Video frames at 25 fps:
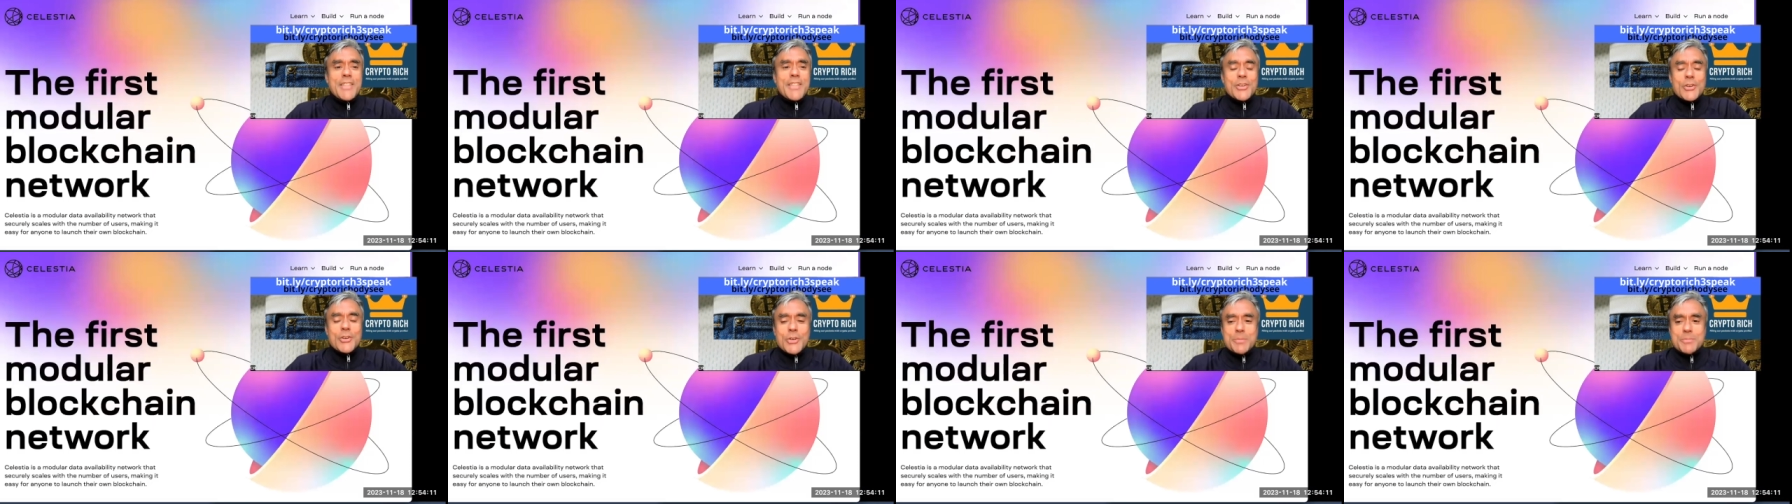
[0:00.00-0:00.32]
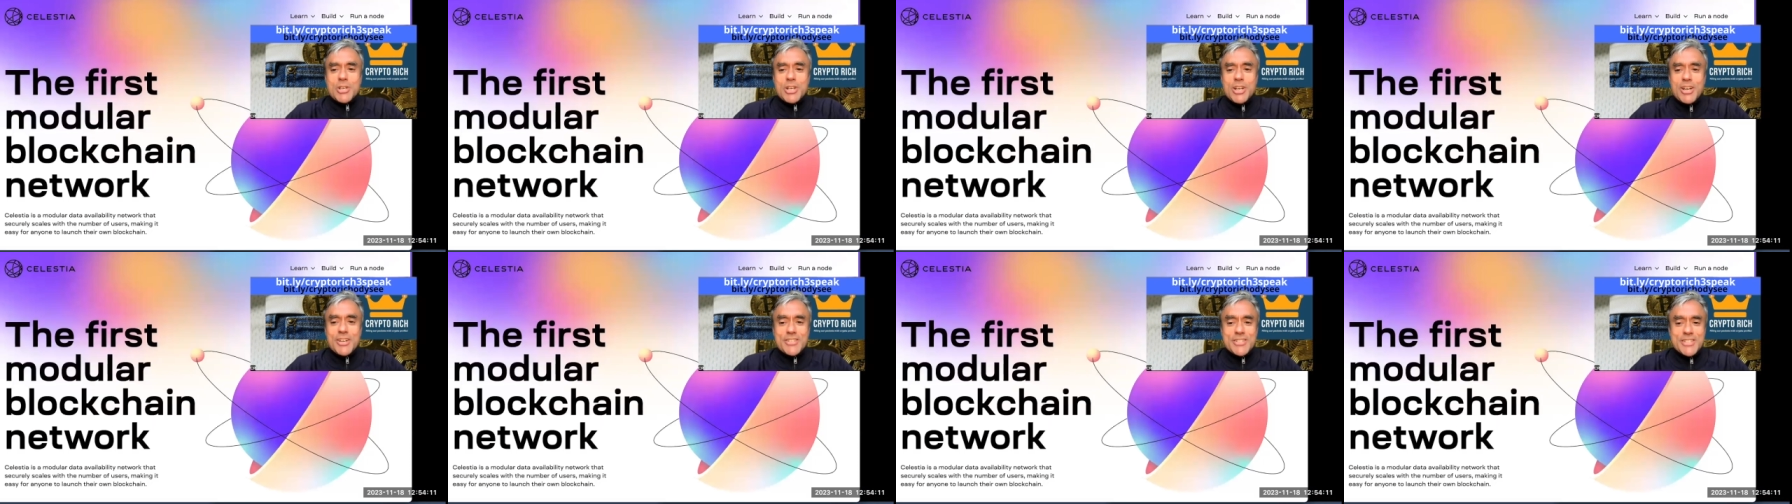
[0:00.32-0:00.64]
the
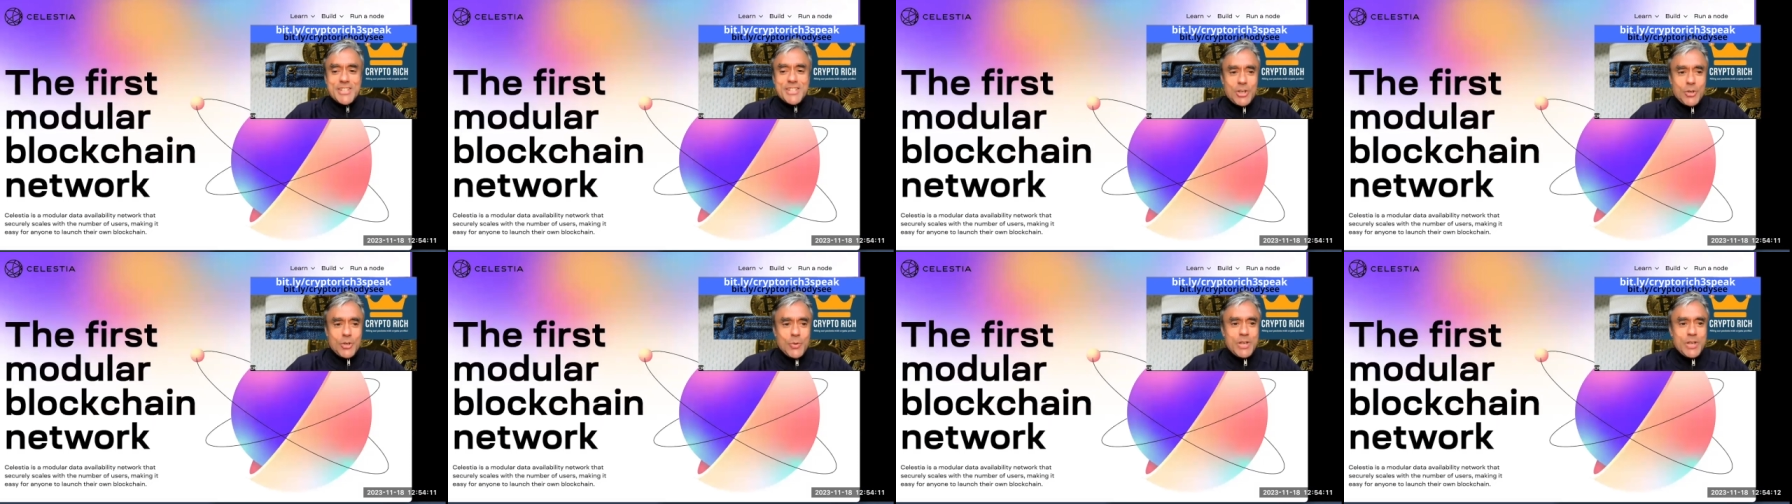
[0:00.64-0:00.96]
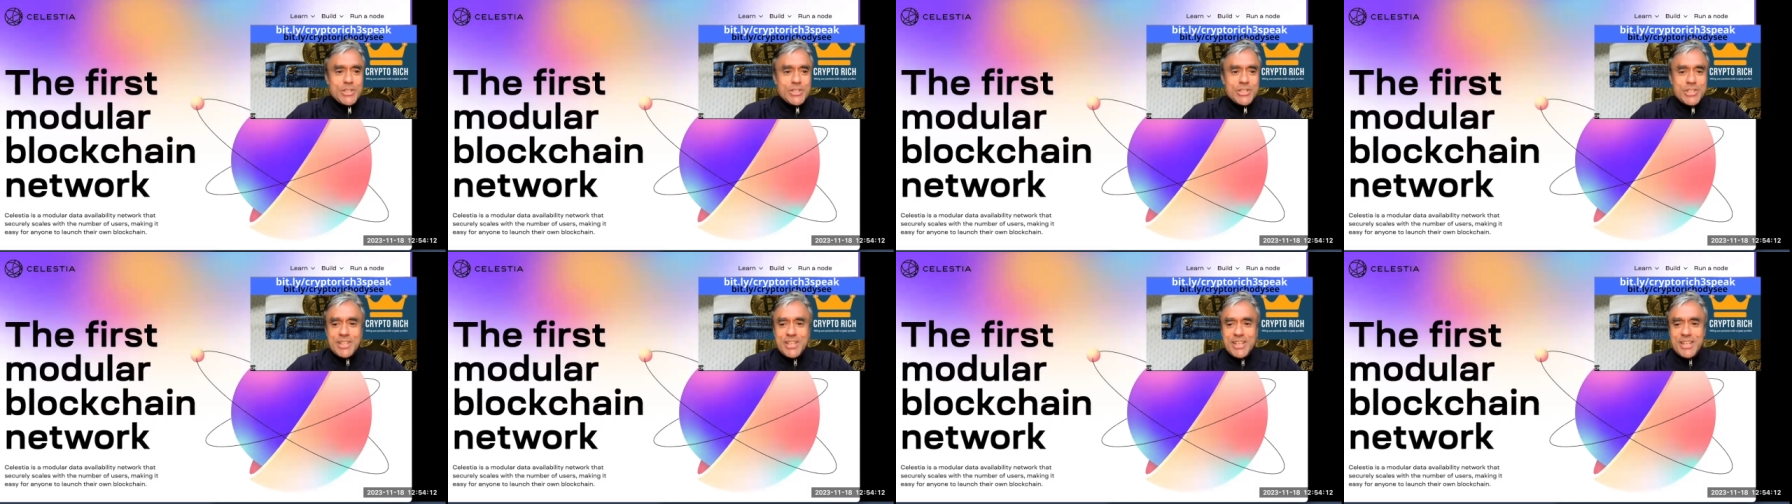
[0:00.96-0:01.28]
cryptocurrency in
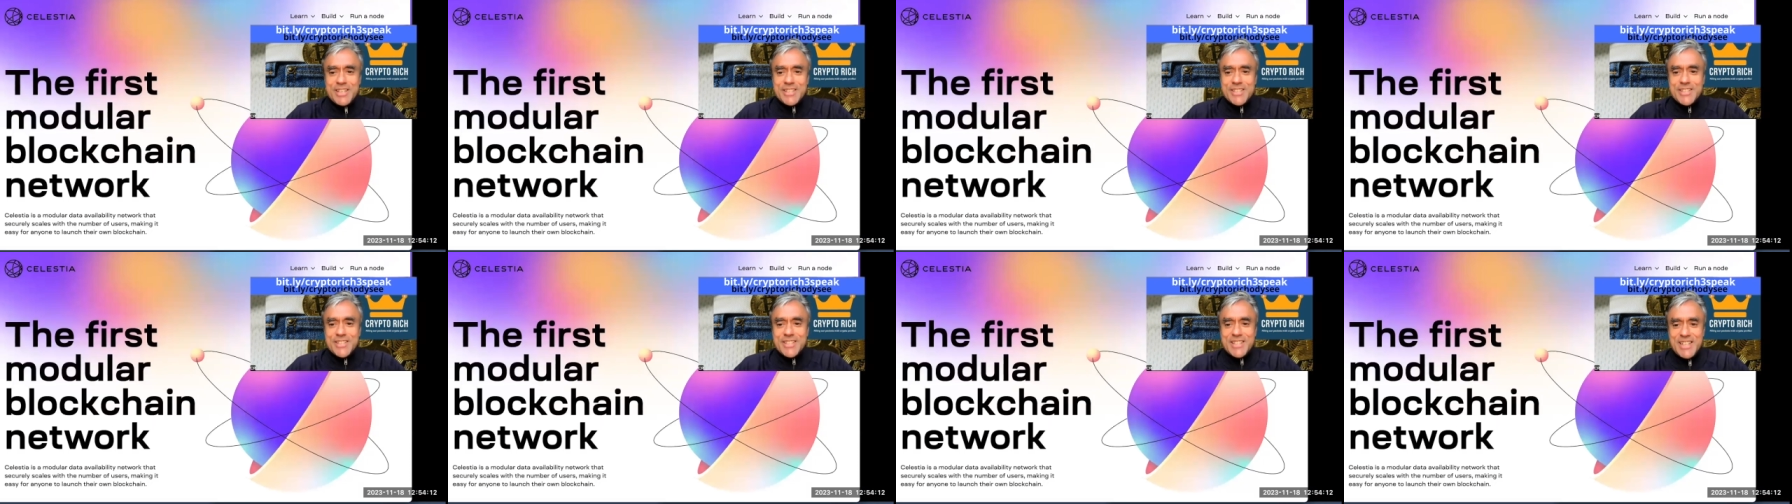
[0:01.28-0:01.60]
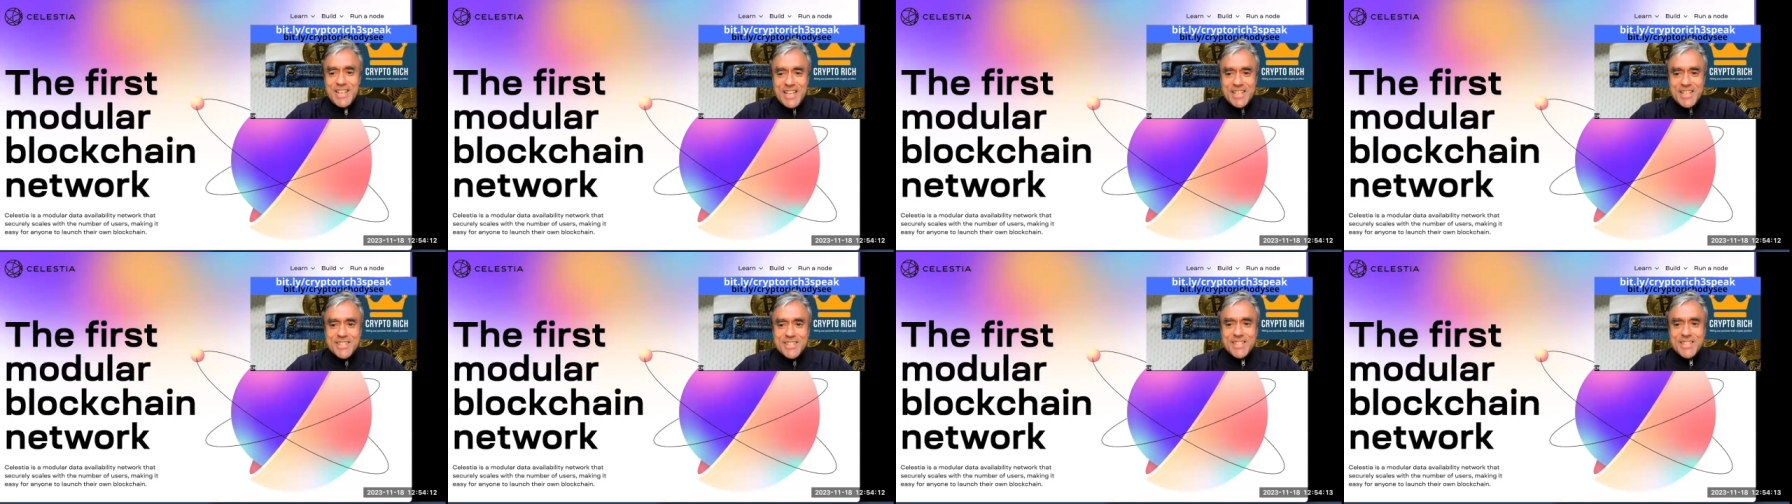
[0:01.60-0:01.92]
question is
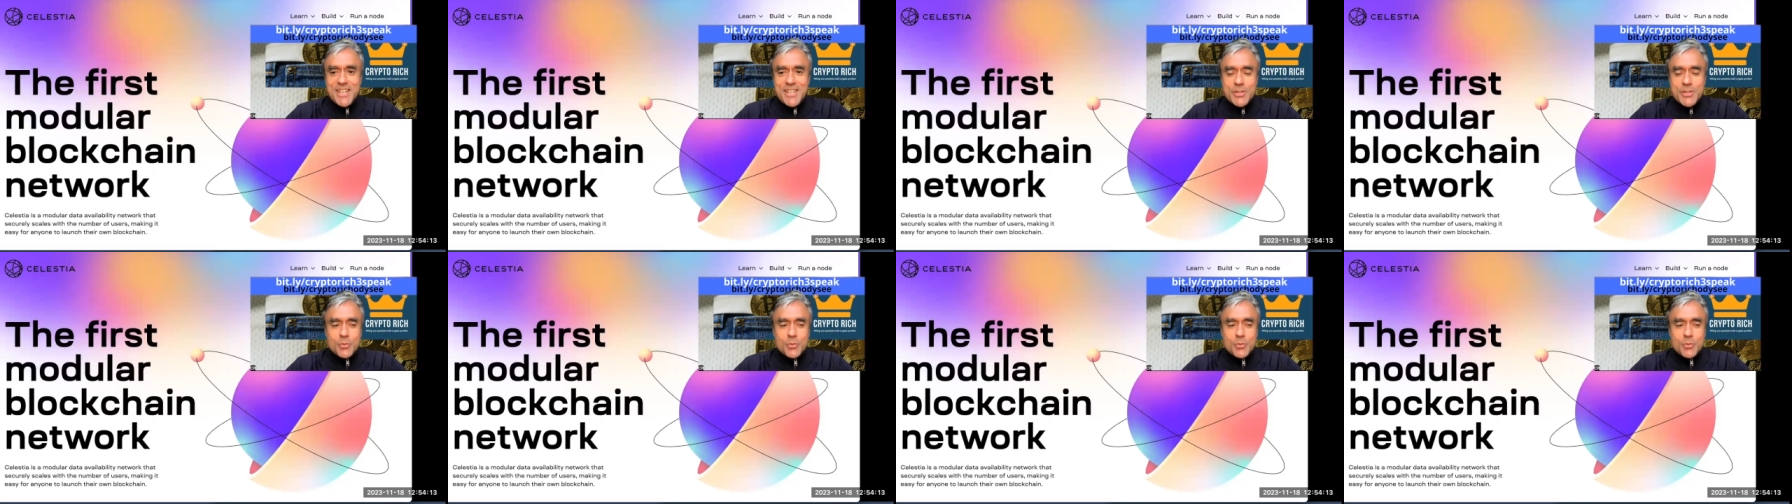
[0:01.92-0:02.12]
Celestia.